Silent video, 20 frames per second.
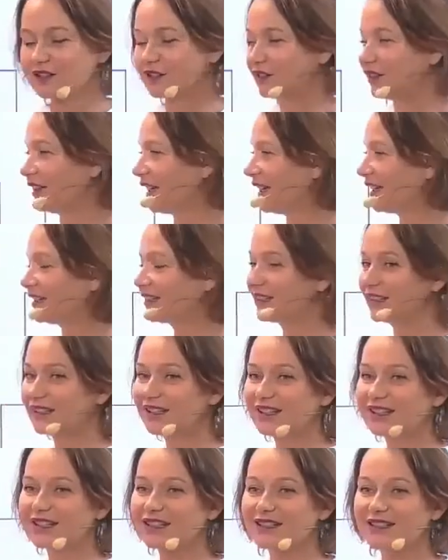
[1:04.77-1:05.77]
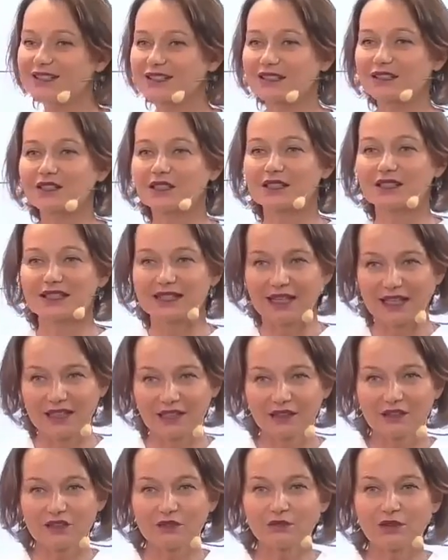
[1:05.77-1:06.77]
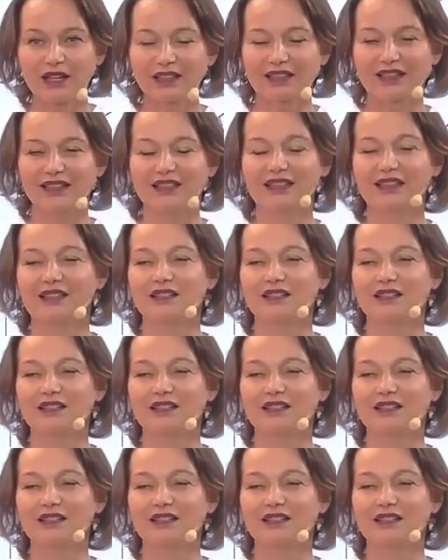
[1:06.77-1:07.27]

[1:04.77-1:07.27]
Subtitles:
the neck is the second ranking